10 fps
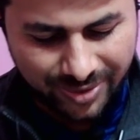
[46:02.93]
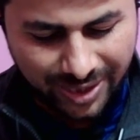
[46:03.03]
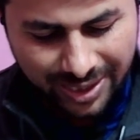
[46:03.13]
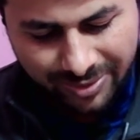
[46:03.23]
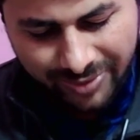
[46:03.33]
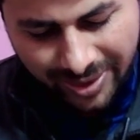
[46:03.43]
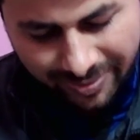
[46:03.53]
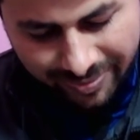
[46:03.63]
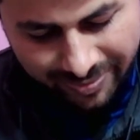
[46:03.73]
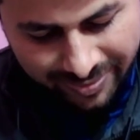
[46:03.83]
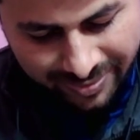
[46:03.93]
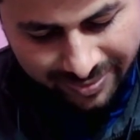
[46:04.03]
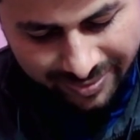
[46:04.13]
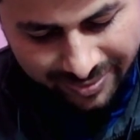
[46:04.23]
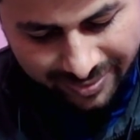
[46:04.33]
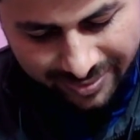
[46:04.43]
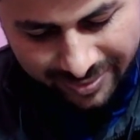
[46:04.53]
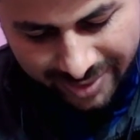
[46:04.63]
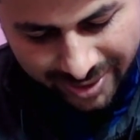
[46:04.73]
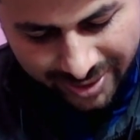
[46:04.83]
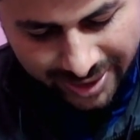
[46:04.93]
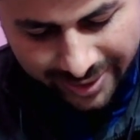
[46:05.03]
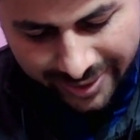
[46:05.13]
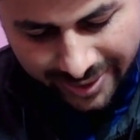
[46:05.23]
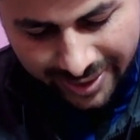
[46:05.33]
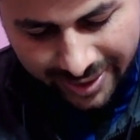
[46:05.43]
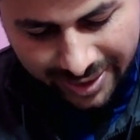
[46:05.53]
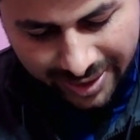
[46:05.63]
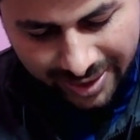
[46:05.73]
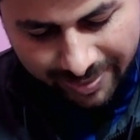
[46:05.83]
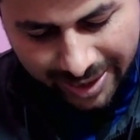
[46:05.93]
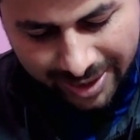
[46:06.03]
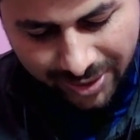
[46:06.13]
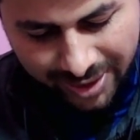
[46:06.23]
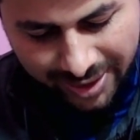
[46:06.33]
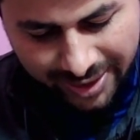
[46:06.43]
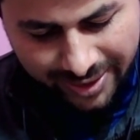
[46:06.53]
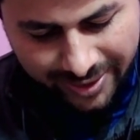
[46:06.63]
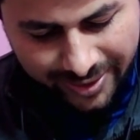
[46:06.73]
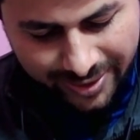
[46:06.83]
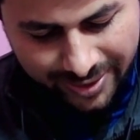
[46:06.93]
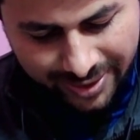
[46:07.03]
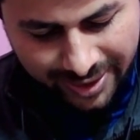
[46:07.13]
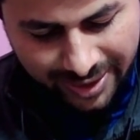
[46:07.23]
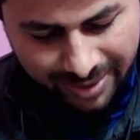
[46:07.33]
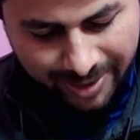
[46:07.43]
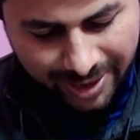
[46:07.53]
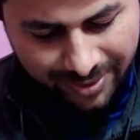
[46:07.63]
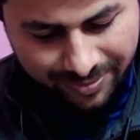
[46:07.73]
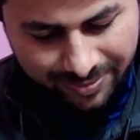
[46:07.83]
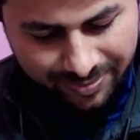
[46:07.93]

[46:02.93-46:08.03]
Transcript: to R1. Okay. E bar dot dr bar